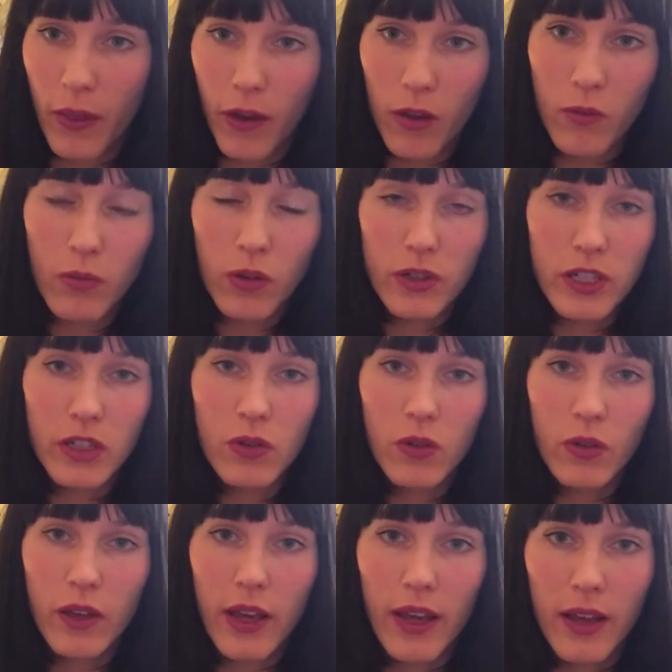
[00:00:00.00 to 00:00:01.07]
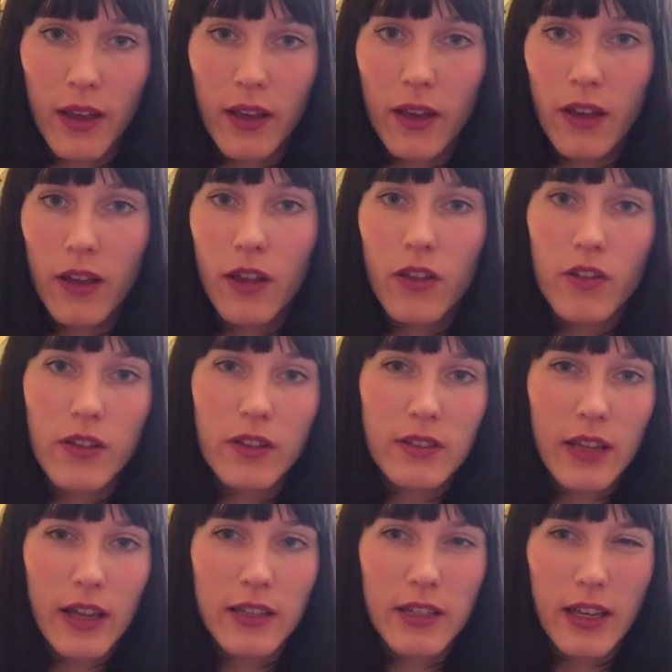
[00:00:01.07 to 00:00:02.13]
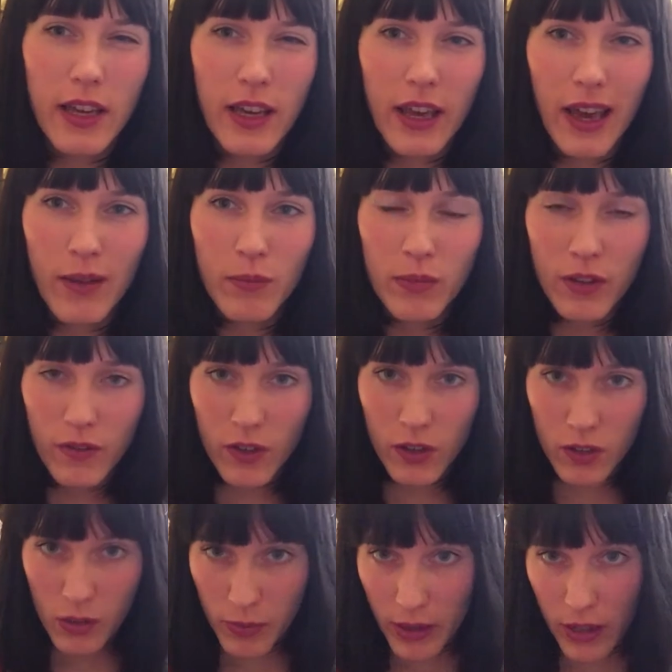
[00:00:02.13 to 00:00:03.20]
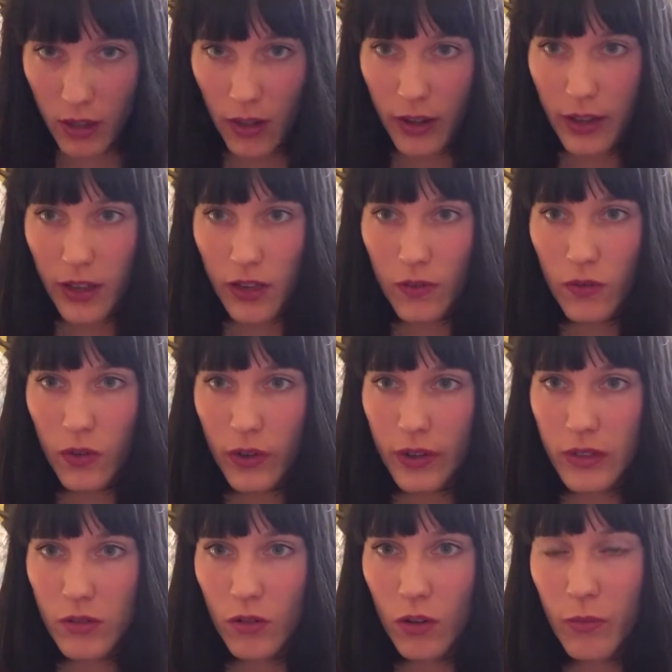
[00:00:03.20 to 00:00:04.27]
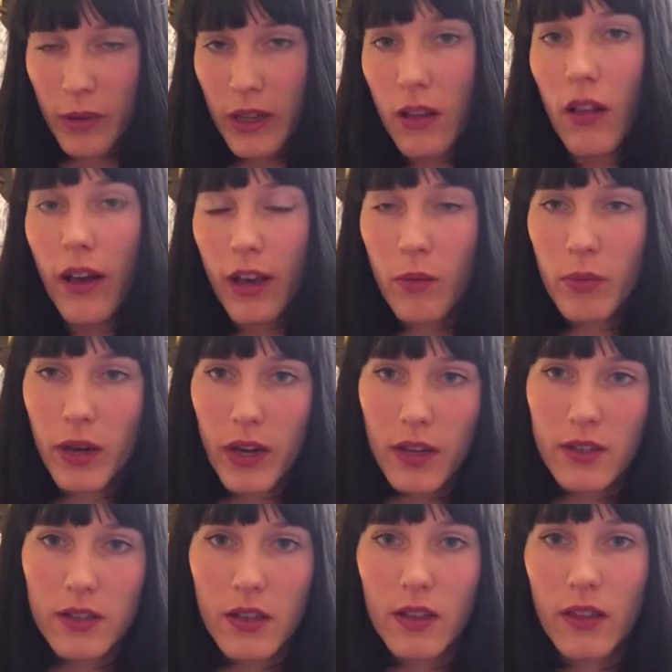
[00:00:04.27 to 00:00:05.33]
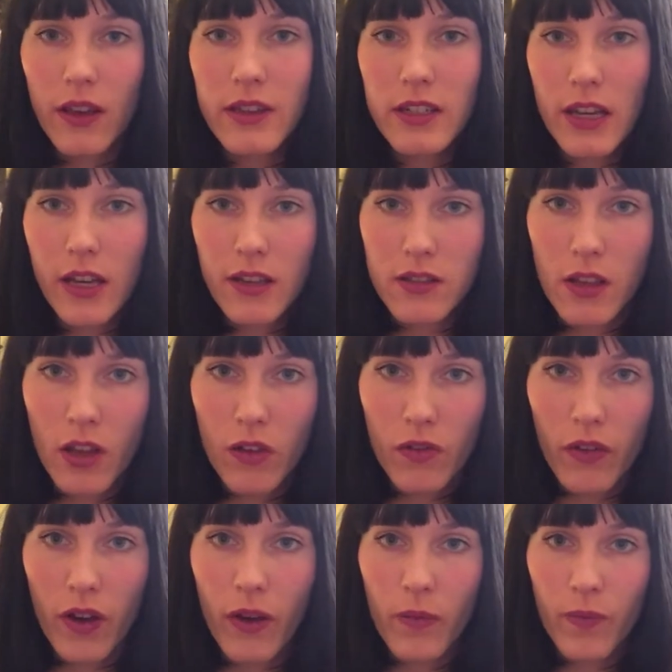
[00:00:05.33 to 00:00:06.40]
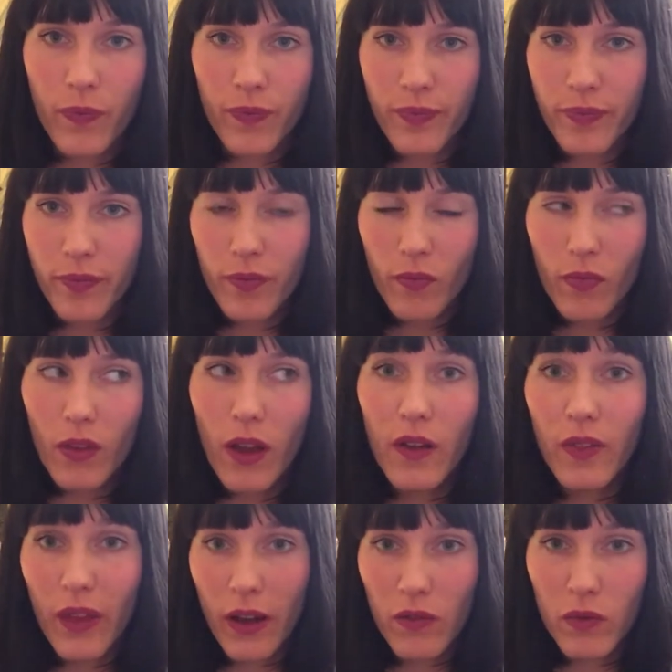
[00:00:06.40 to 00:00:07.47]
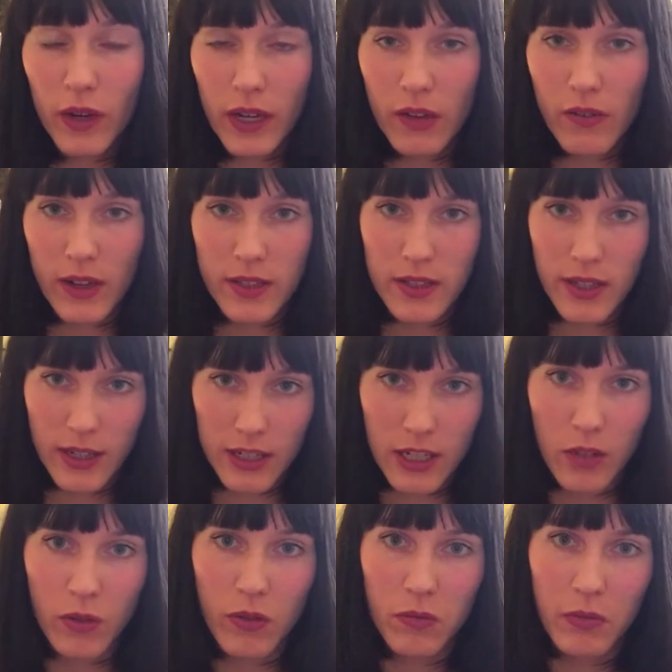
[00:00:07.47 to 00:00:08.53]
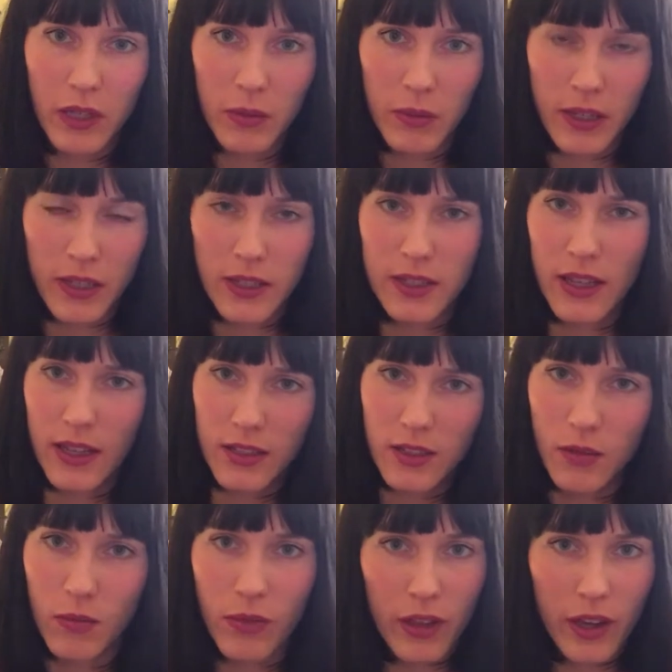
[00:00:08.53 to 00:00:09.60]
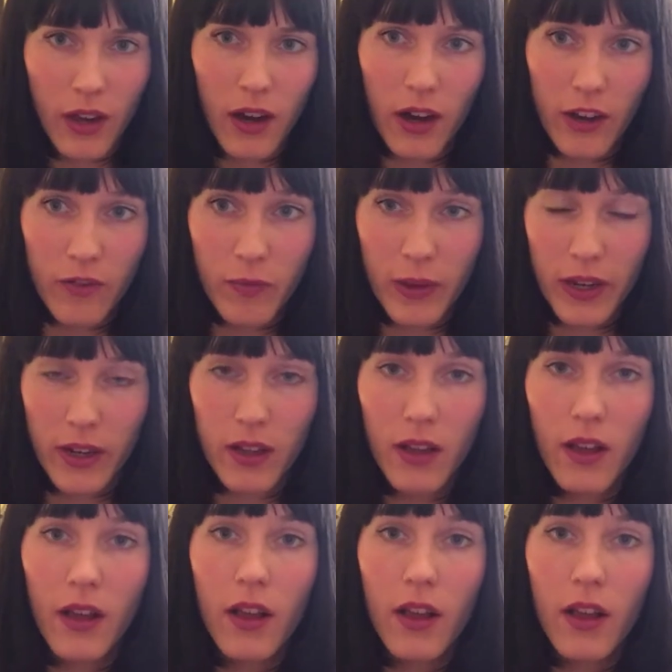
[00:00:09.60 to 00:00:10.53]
own body talking, she said it can be viewed a bit like a voice or a bit like a person that takes over. And that really resonated with me because that's something I've been